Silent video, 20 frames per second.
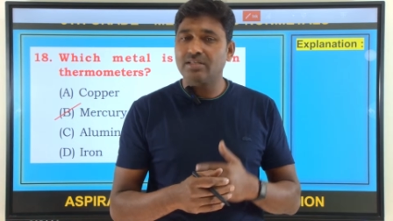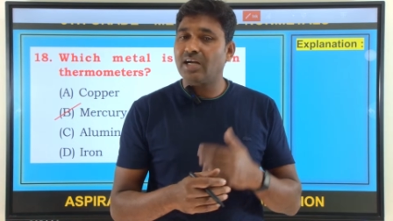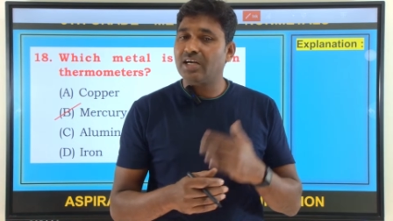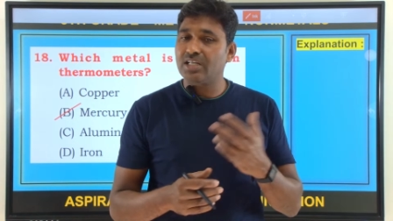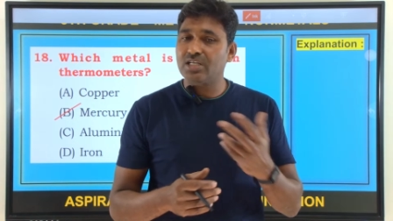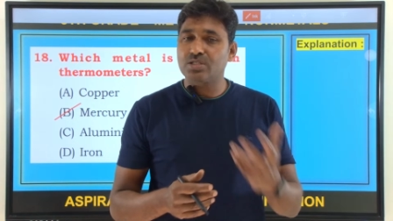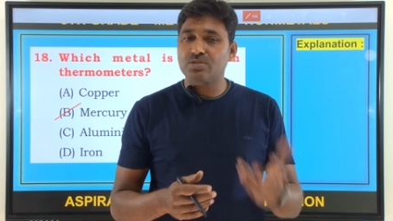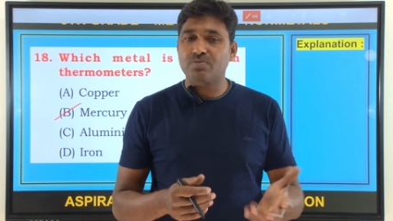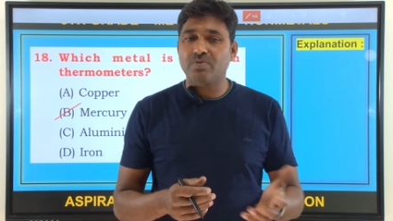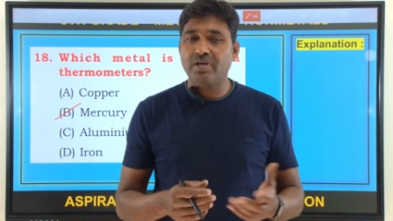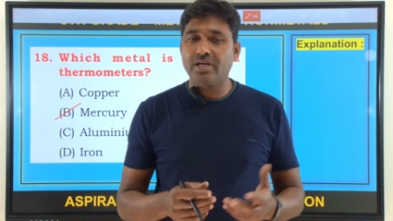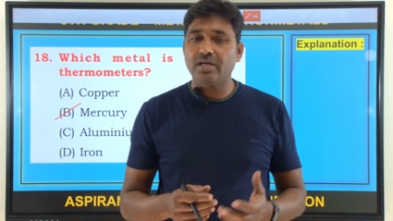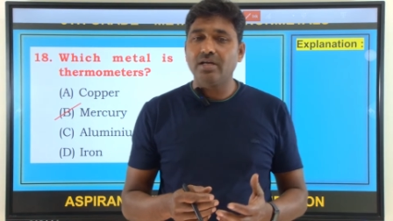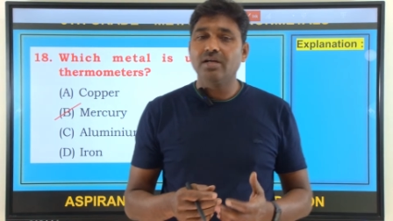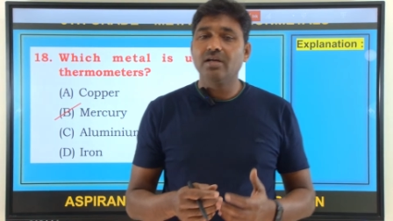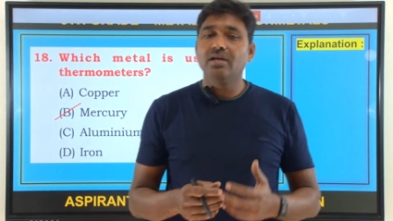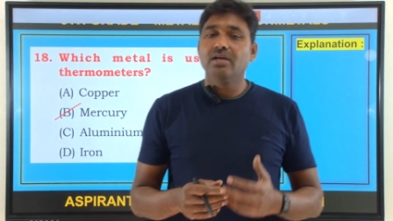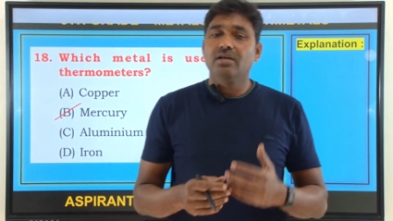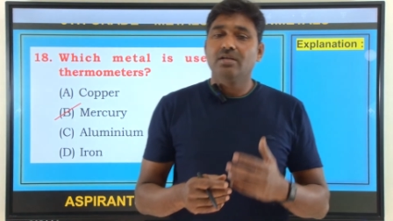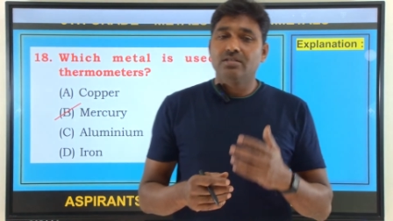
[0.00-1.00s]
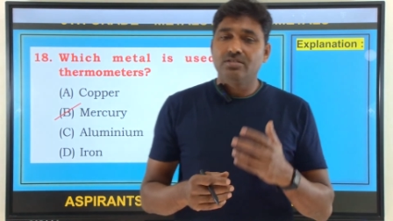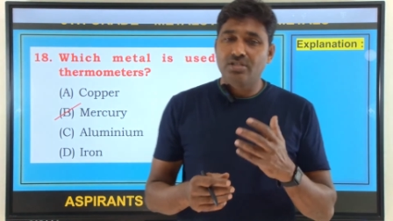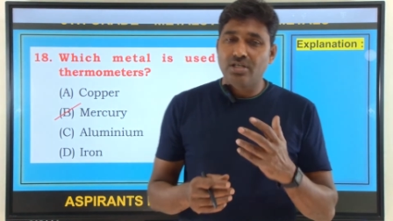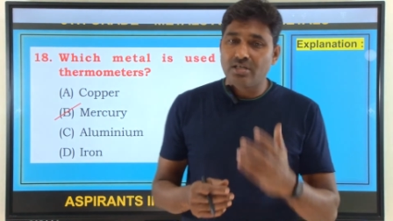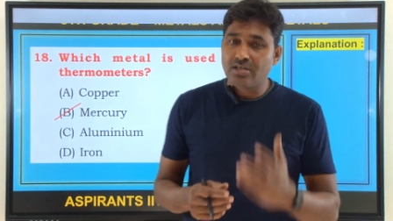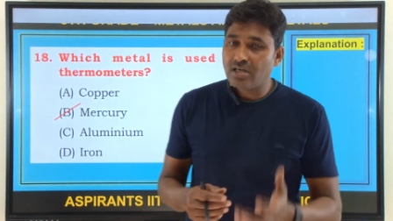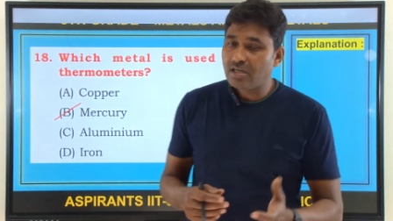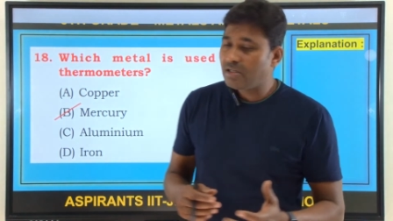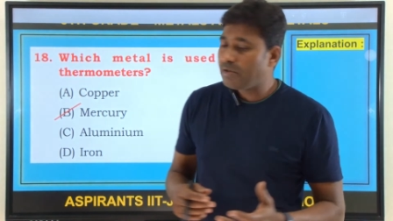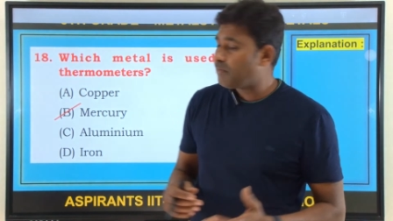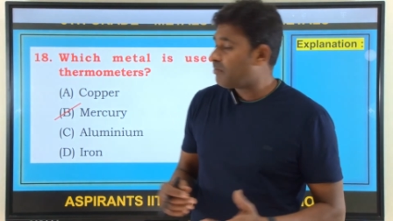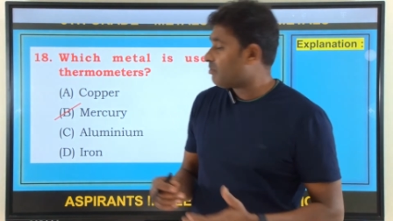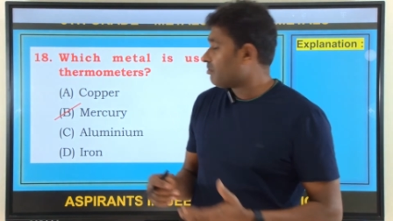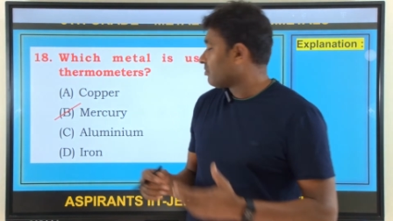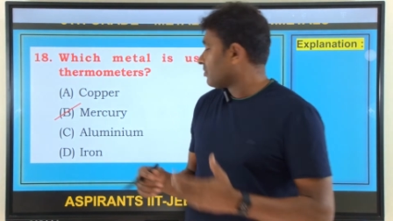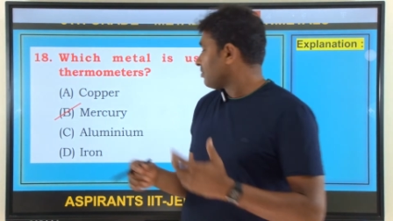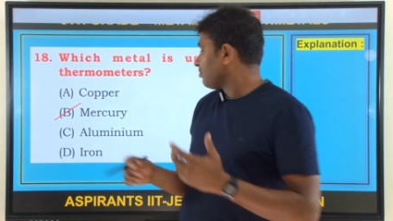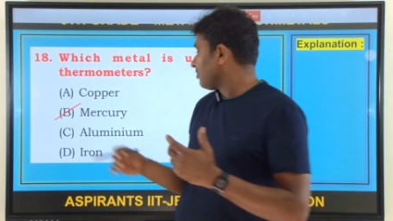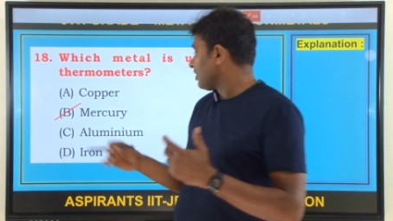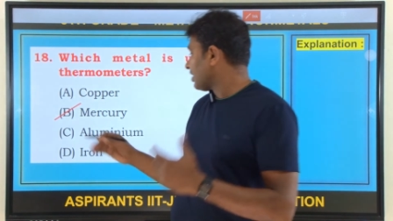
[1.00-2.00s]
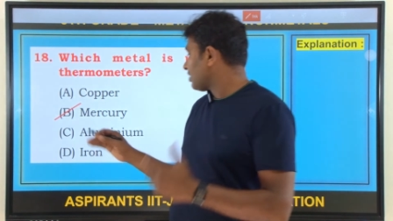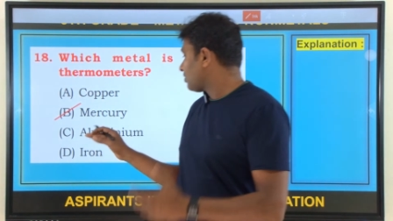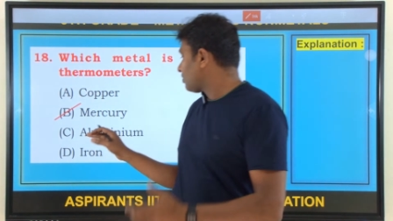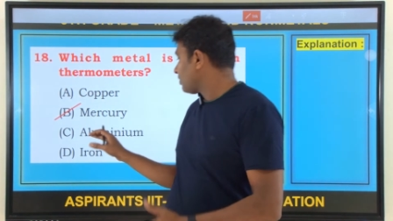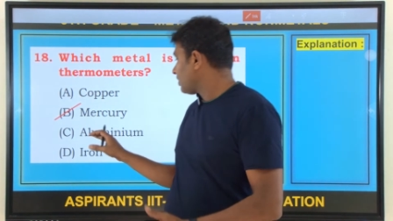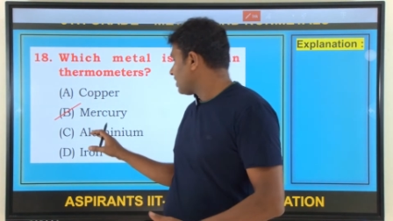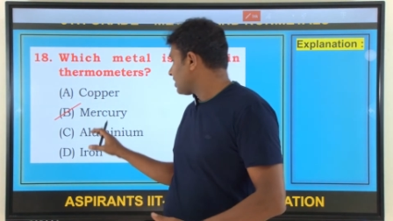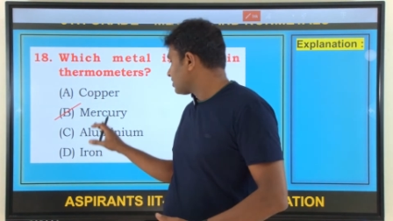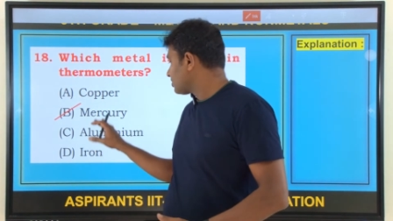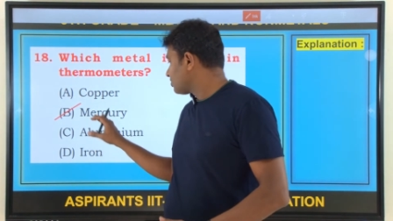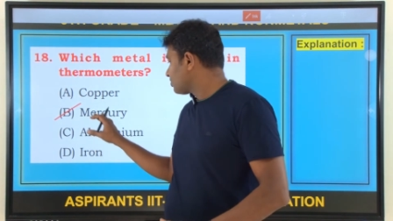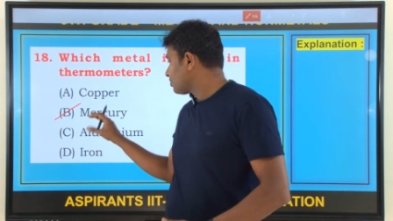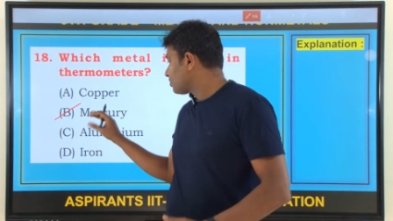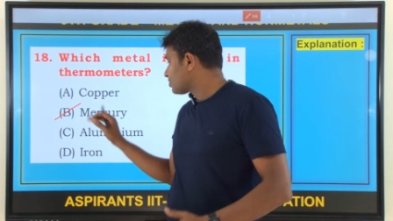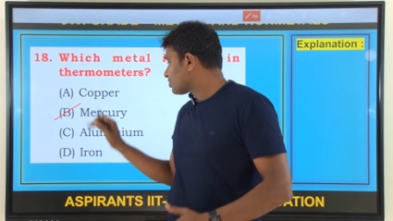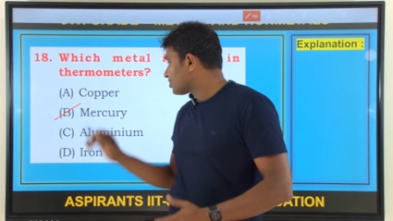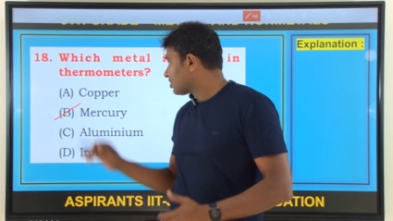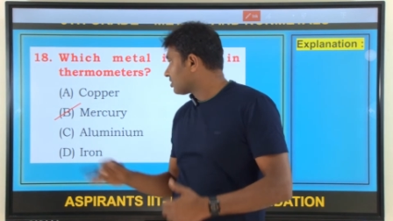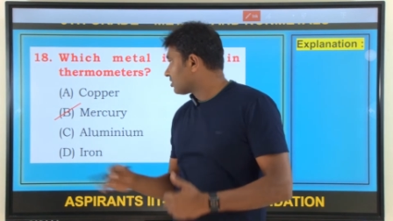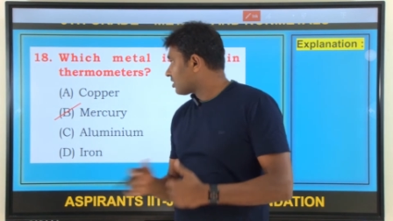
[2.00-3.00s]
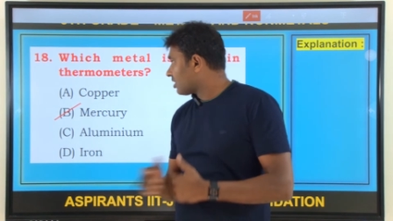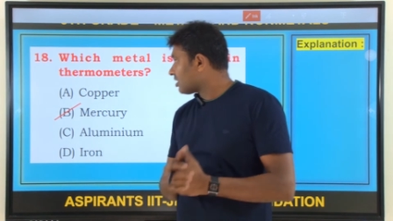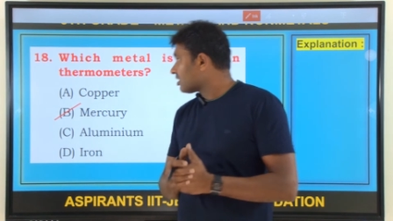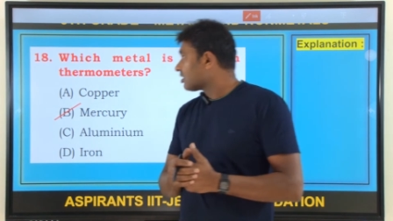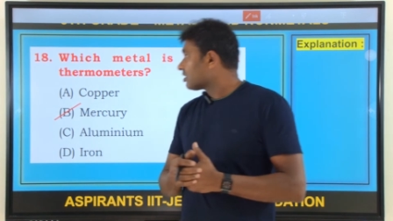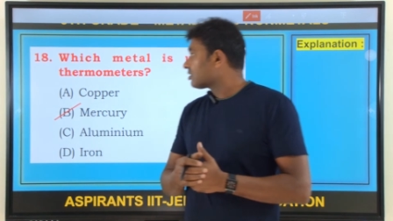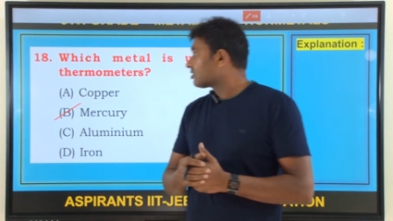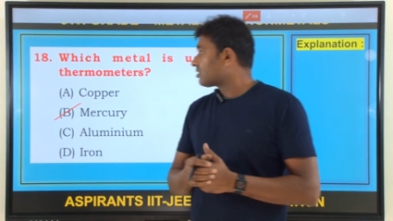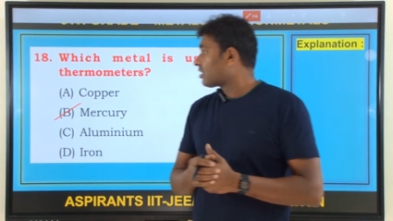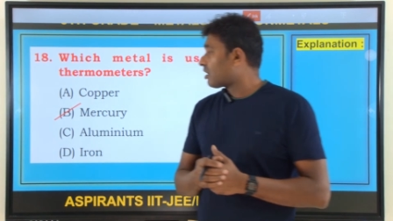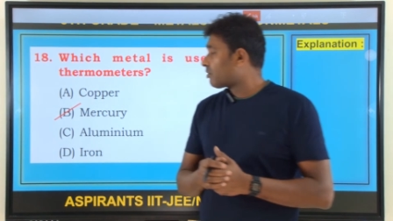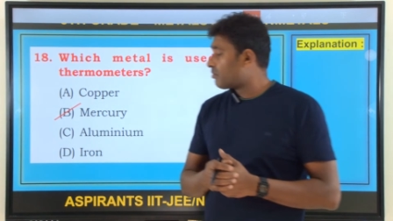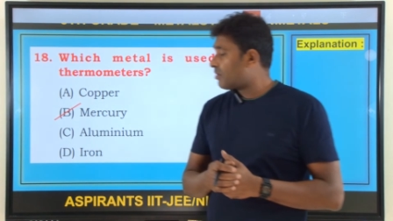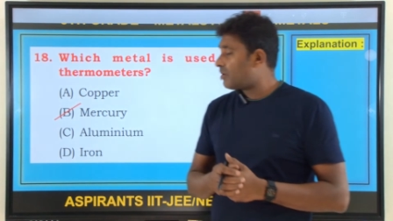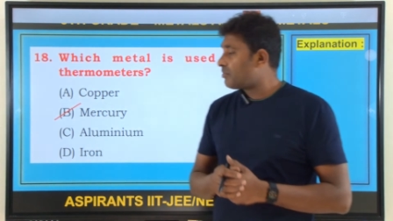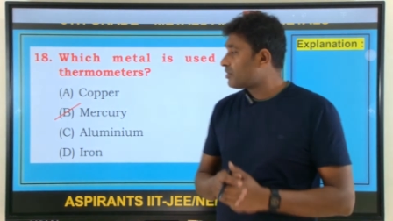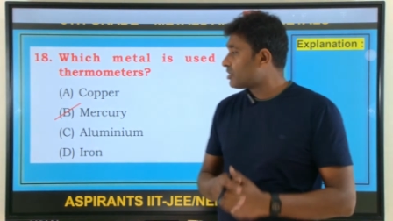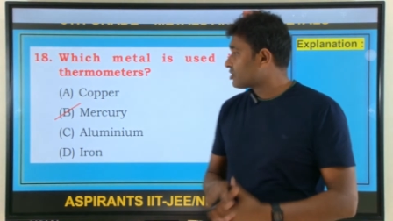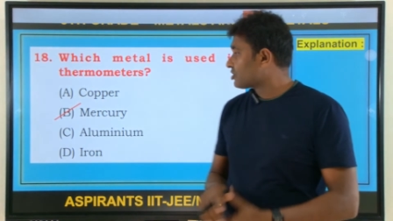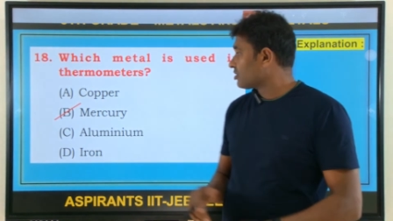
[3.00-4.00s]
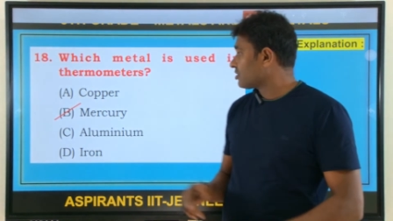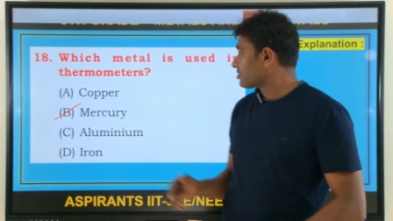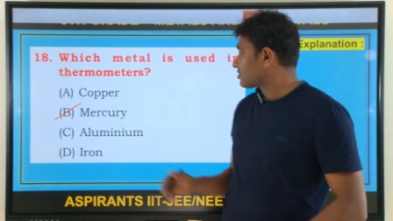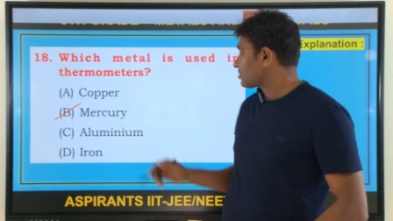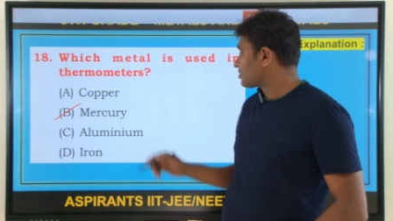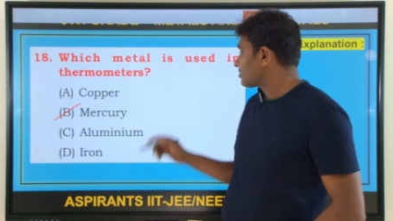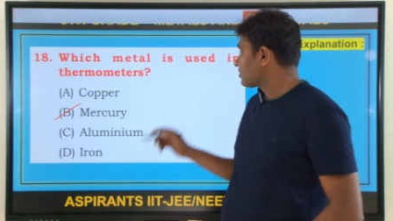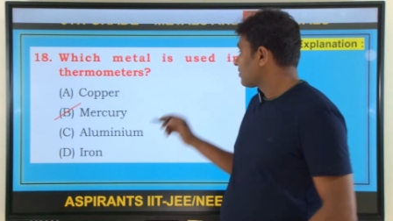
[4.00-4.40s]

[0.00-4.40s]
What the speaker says: That is why generally mercury is used in the thermometers.